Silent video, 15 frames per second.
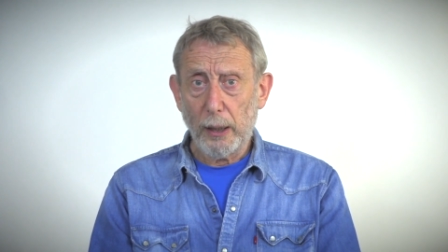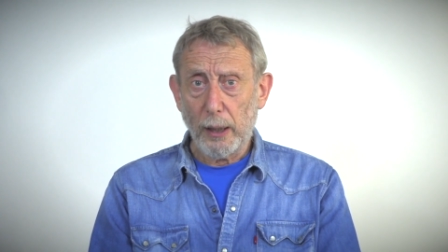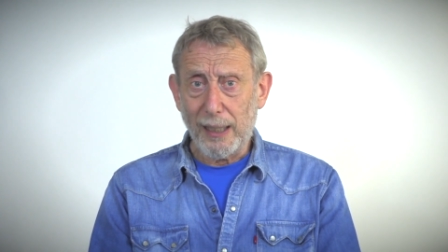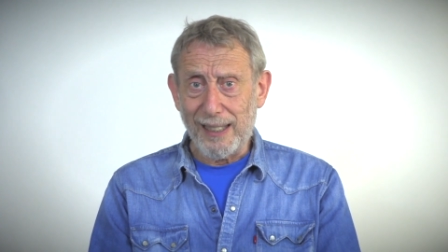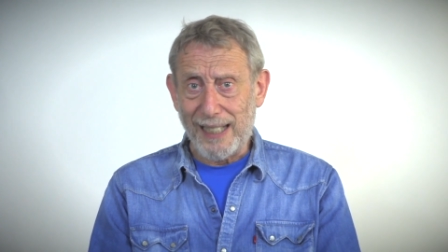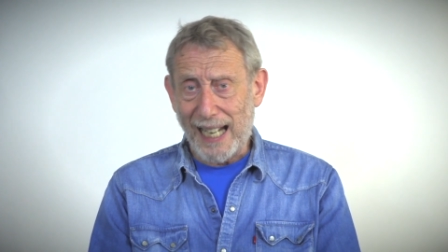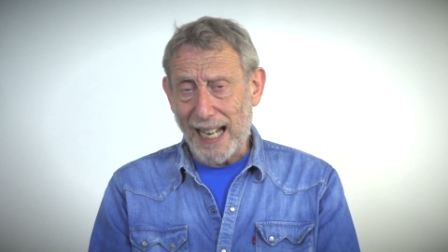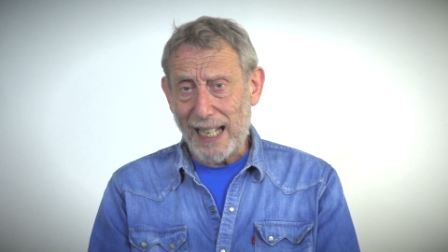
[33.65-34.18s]

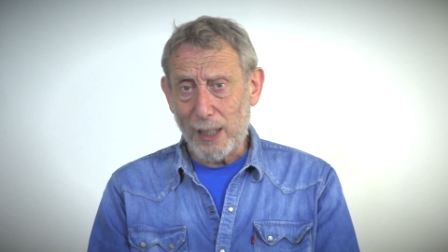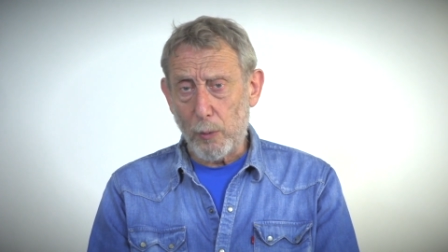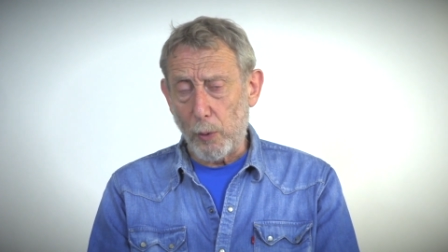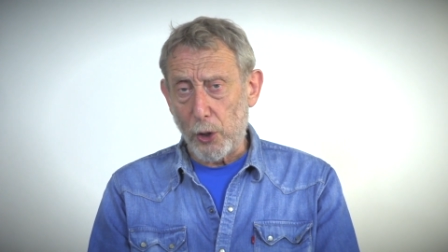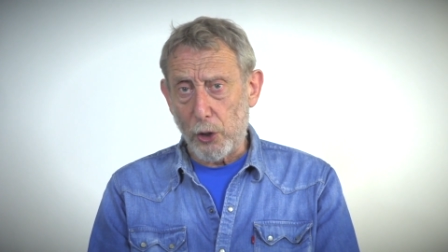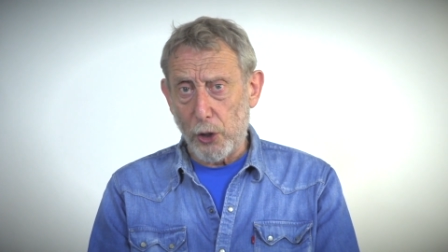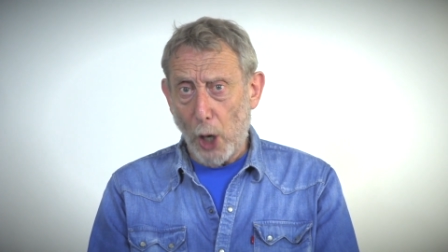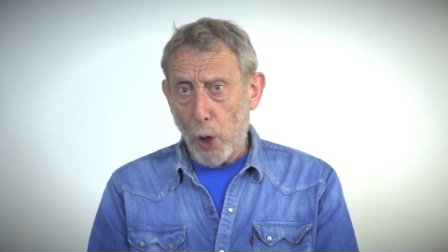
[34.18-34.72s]
and Dad
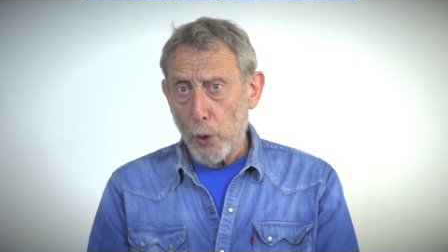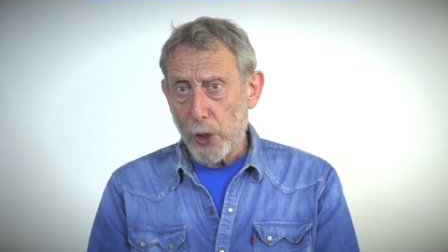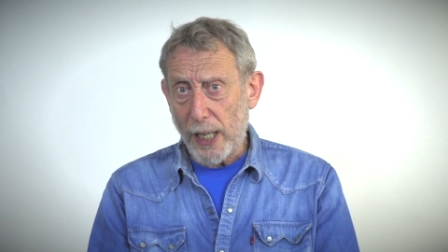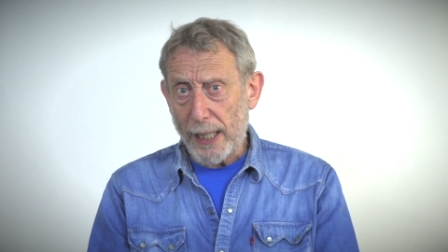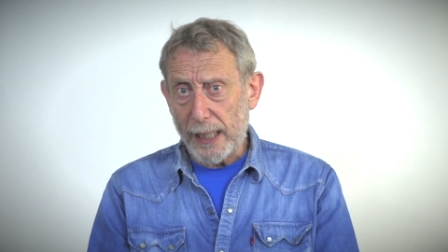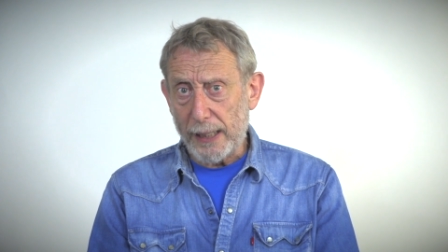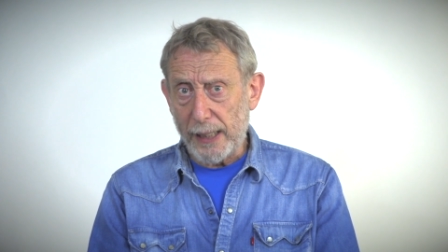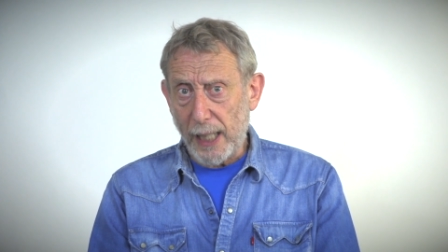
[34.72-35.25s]
was
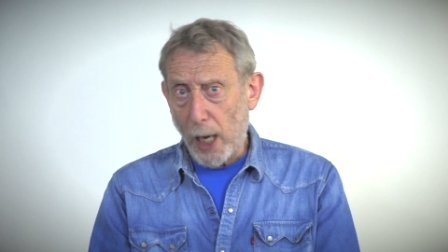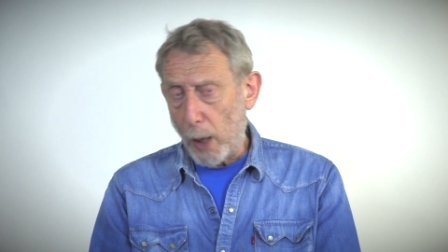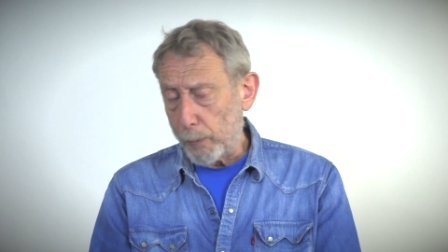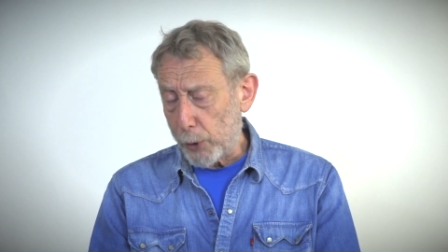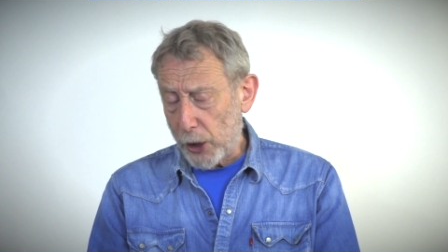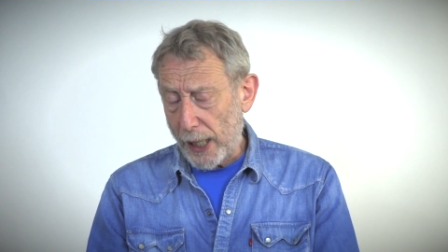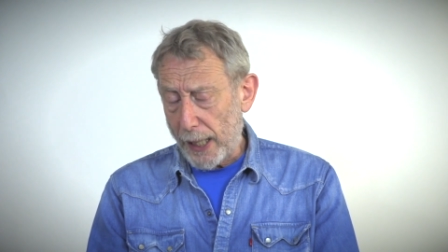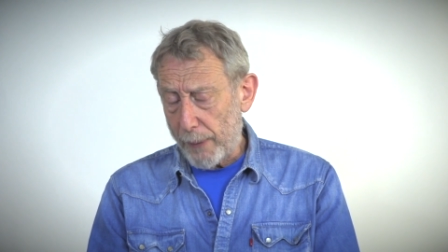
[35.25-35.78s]
dozing in the
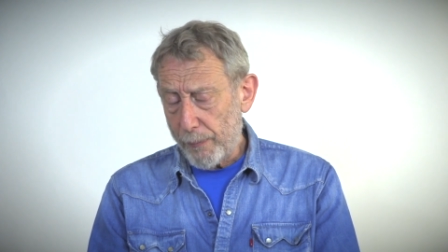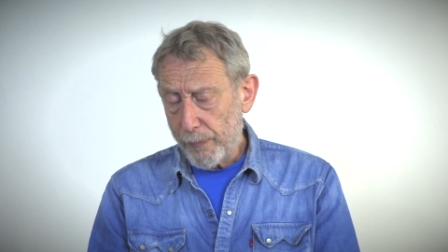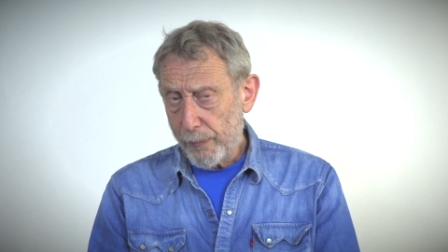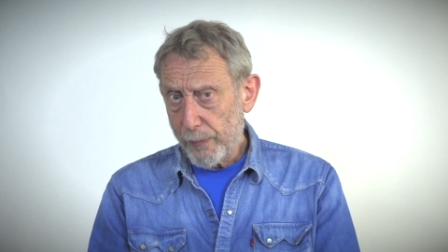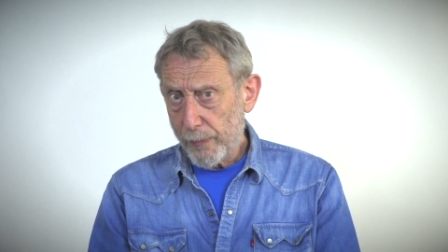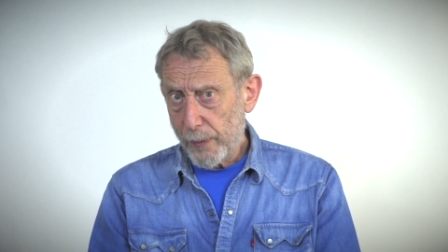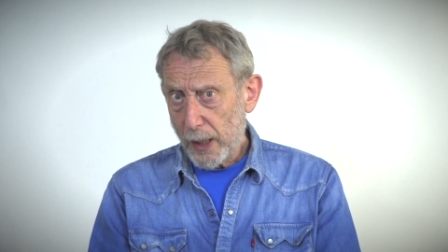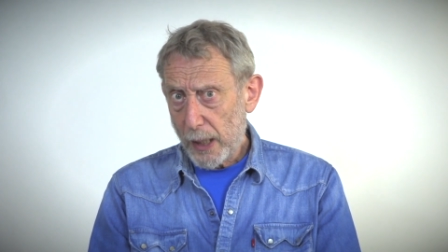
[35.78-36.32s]
armchair,
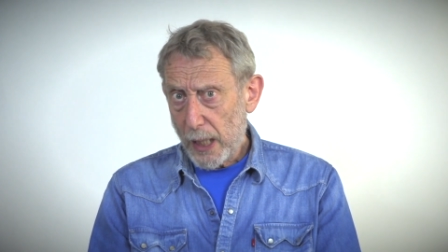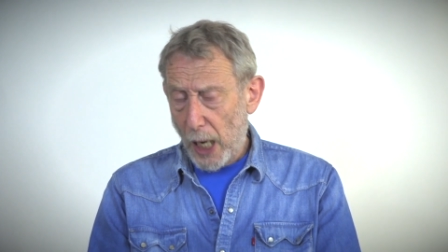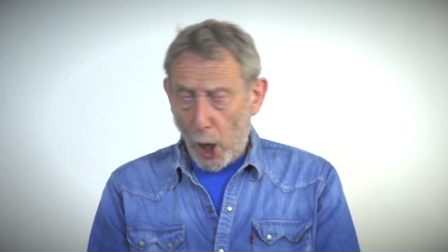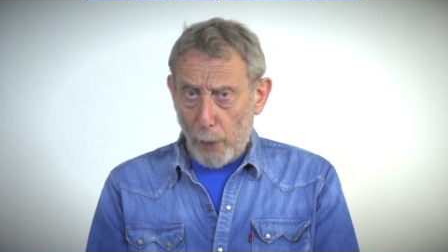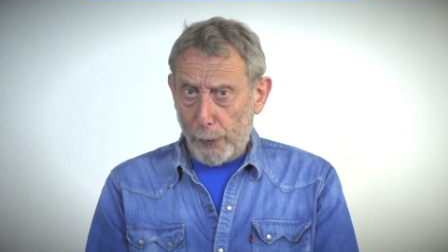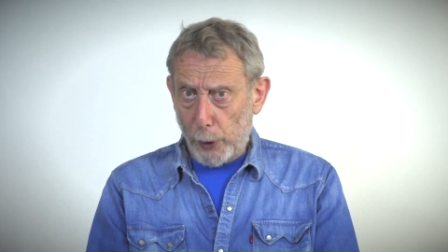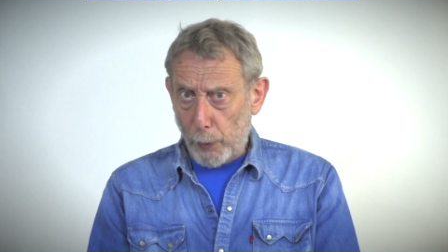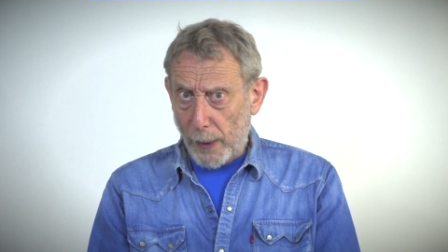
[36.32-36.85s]

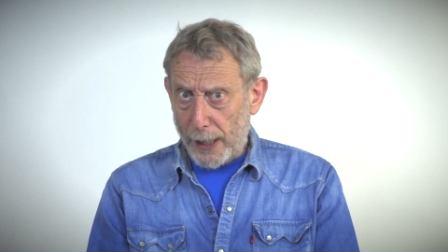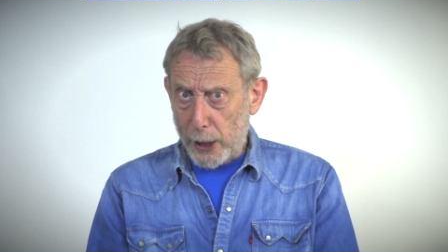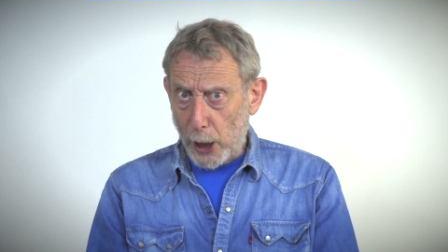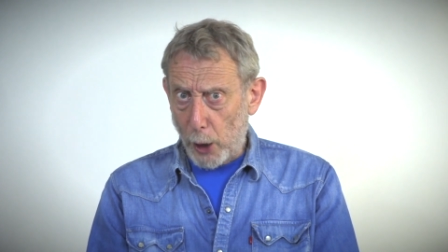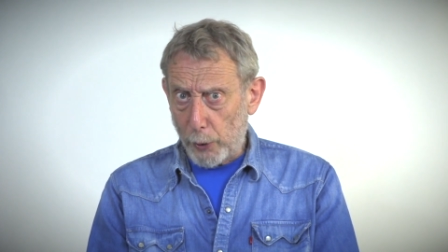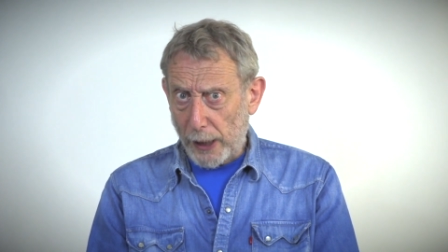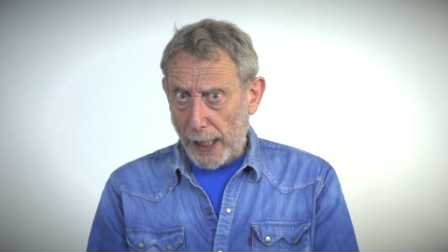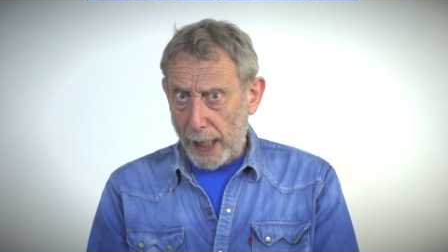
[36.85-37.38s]
over the
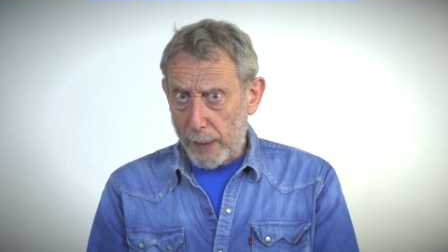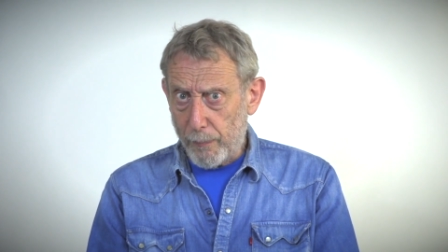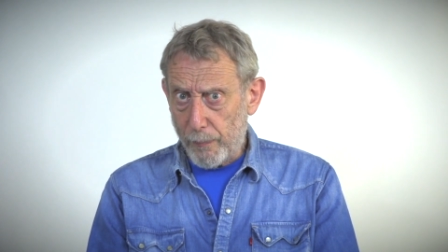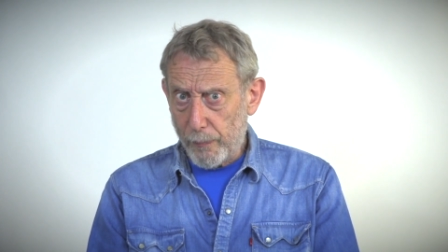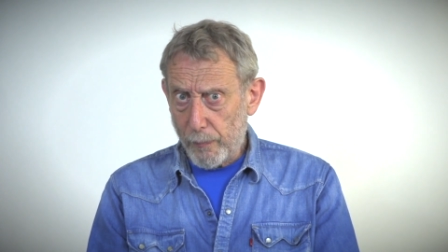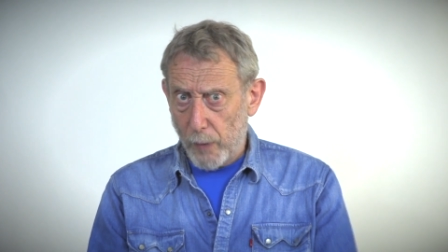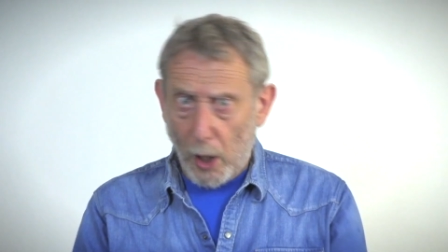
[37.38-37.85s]
radio came,